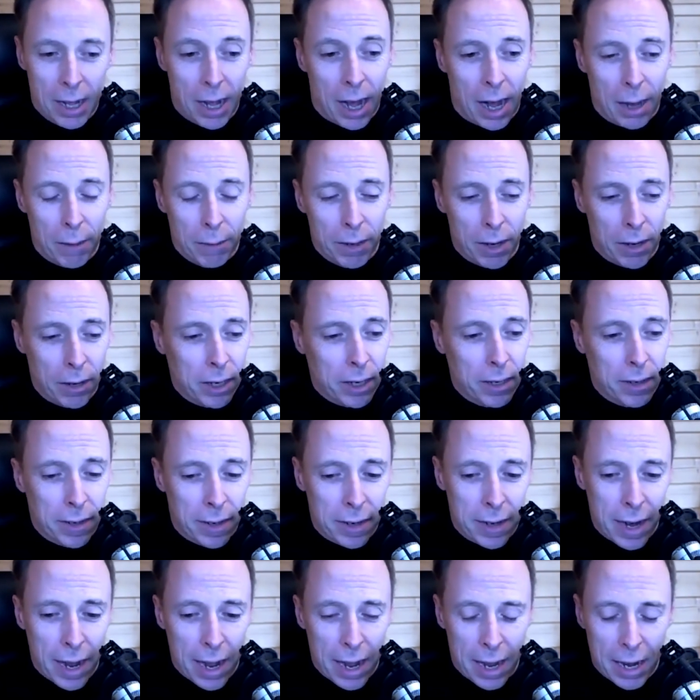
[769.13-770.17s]
I was looking
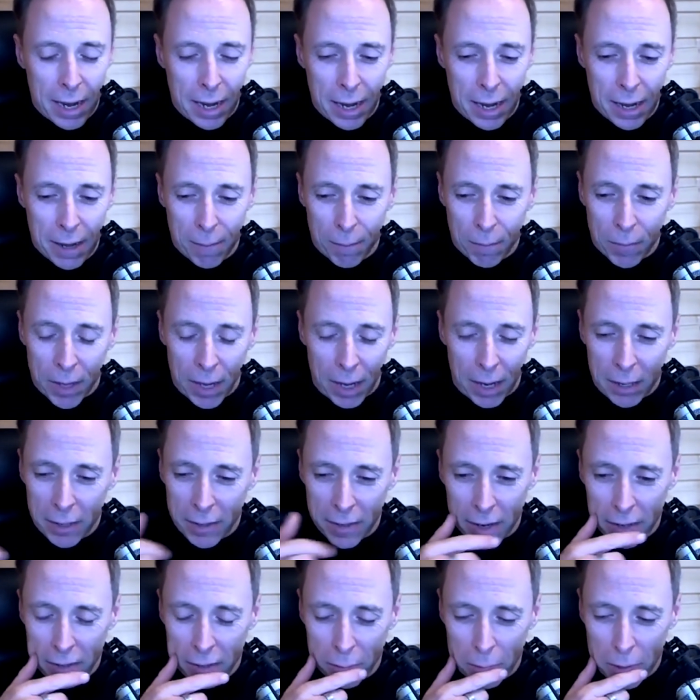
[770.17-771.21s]
today, and it's
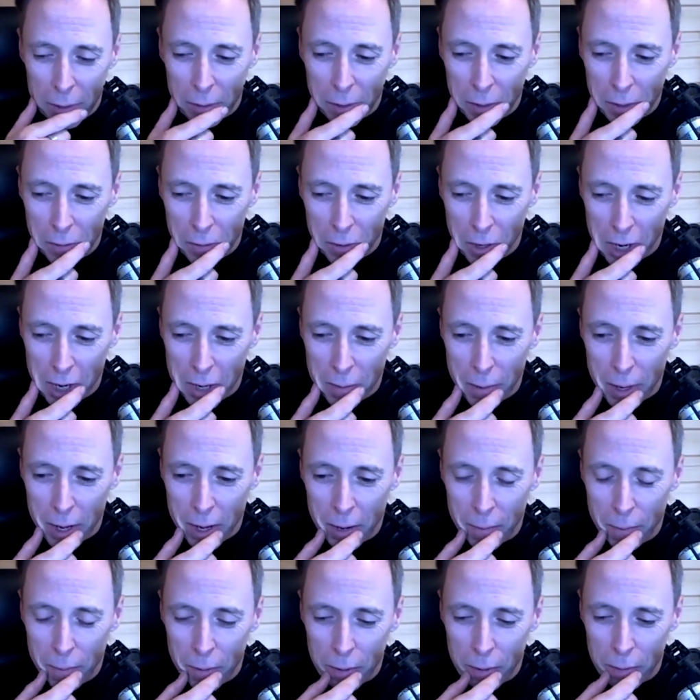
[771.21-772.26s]
not something I'm going to write
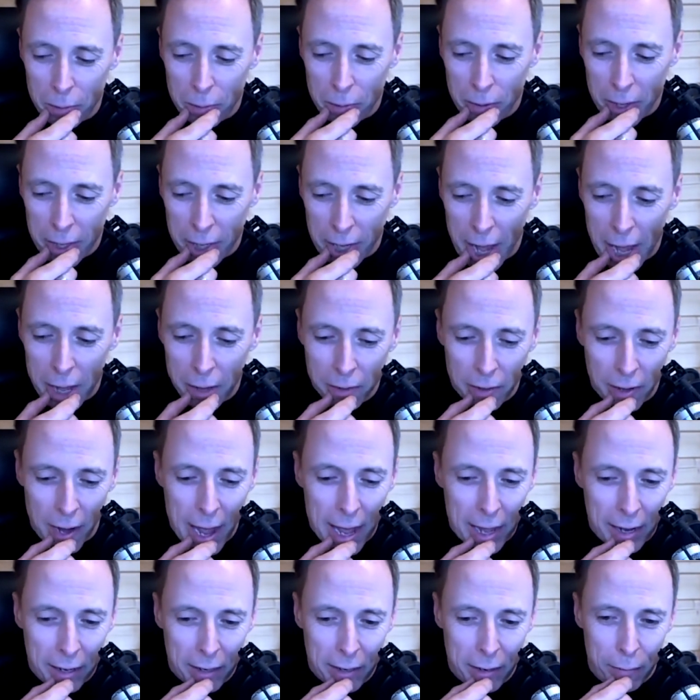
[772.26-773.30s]
about, but it was like how to
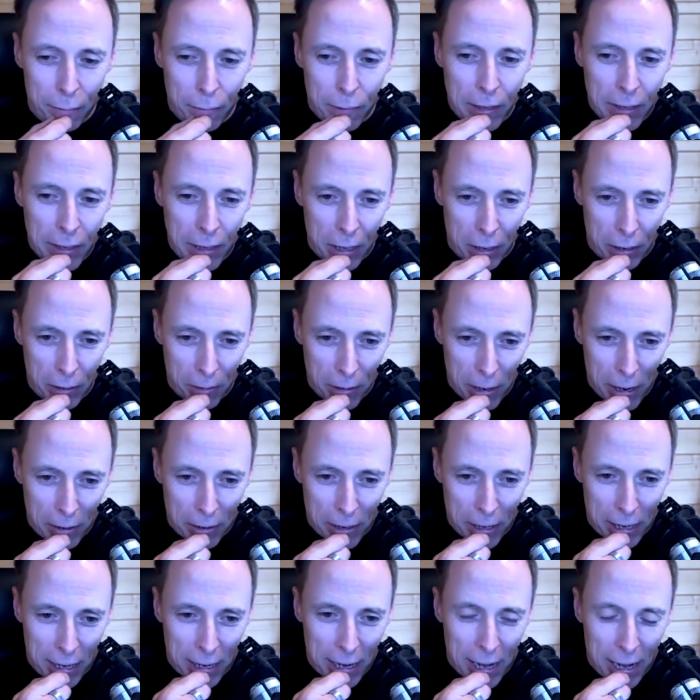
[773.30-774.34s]
edit a video.
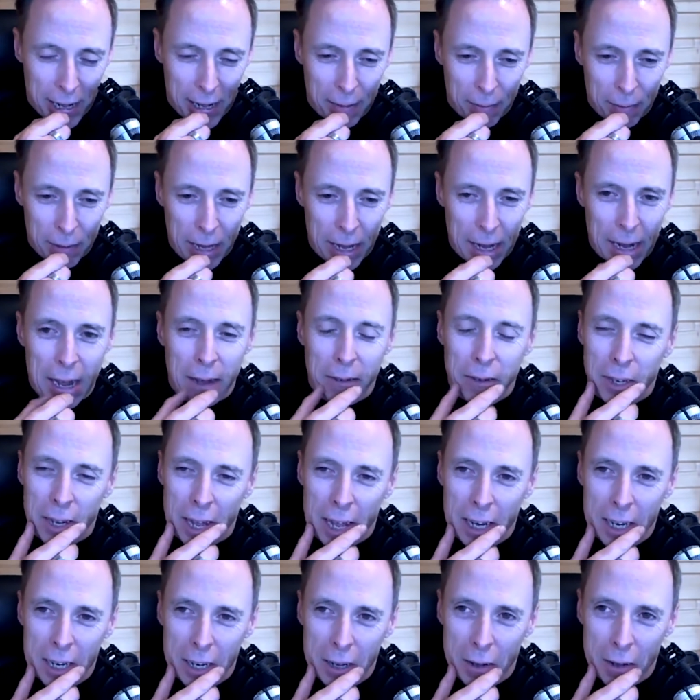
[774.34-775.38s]
Okay. And how to
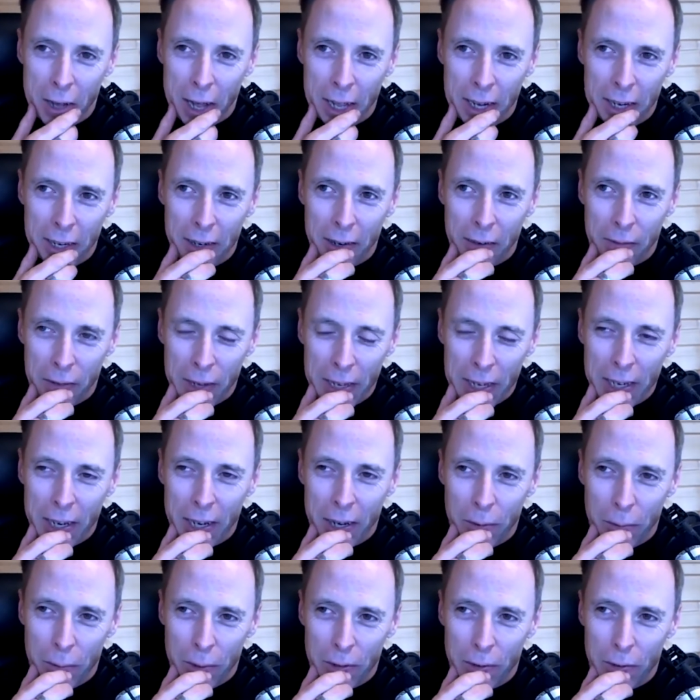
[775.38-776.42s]
edit a video
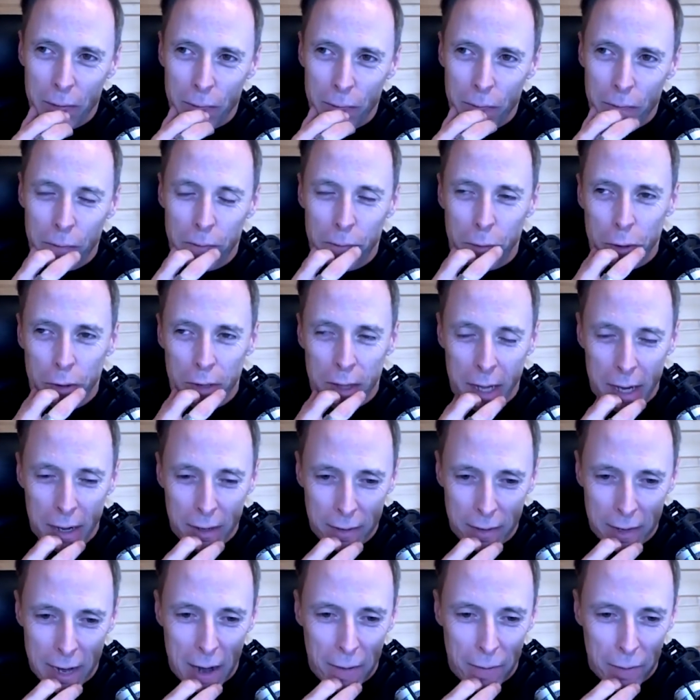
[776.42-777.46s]
was
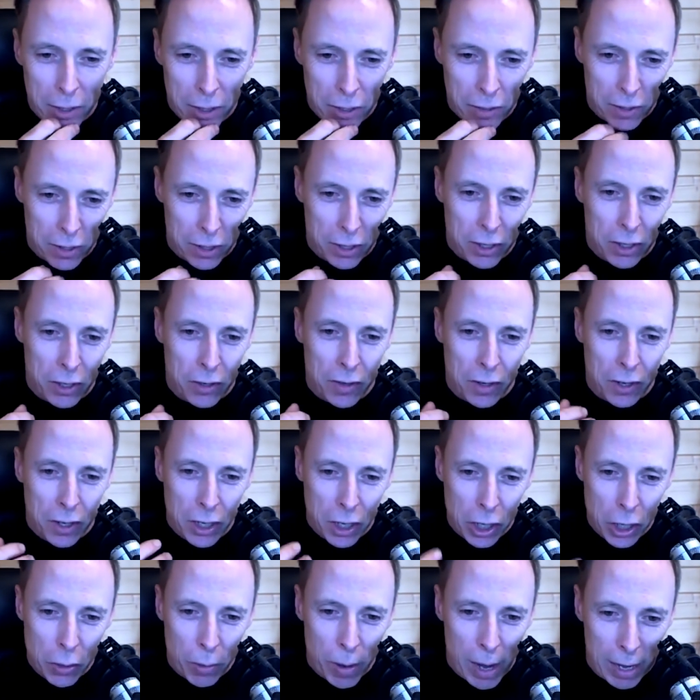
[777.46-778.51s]
4,000 average searches in the
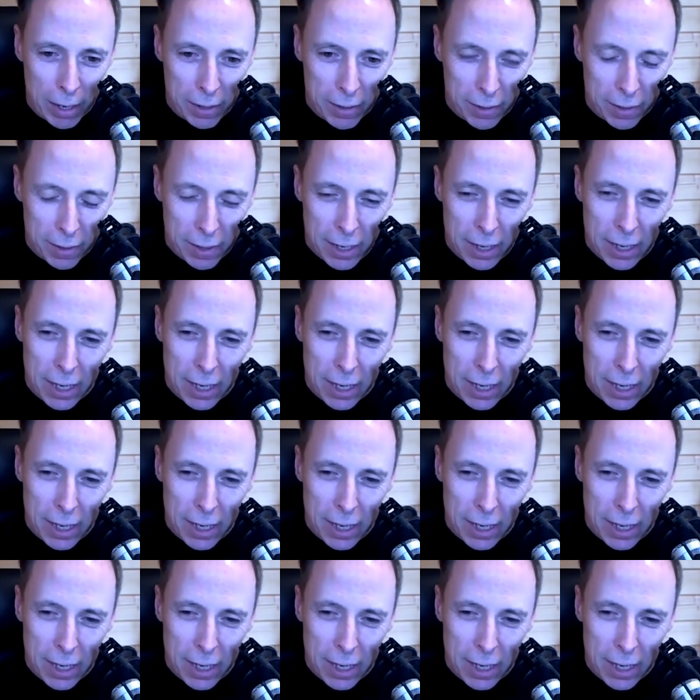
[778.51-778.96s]
US.